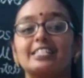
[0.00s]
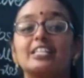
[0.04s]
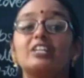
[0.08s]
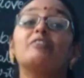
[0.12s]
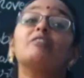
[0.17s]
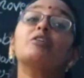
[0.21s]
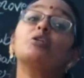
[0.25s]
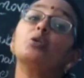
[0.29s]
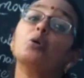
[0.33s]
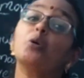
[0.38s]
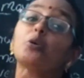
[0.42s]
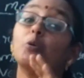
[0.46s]

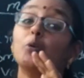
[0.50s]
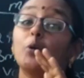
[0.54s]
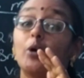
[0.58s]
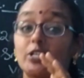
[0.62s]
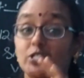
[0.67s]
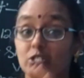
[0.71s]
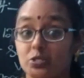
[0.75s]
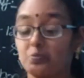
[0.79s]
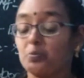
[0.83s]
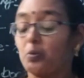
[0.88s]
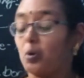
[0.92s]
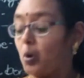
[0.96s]
even though you are
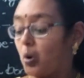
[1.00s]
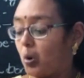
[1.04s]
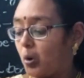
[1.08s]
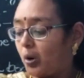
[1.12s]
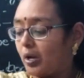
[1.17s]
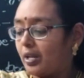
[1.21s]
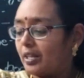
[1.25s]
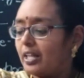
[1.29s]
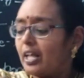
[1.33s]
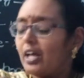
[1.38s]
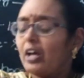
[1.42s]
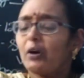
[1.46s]
small,
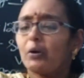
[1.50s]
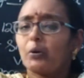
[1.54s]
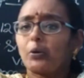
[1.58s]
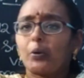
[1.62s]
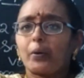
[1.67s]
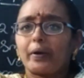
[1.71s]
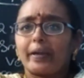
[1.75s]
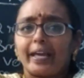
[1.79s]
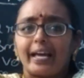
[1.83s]
you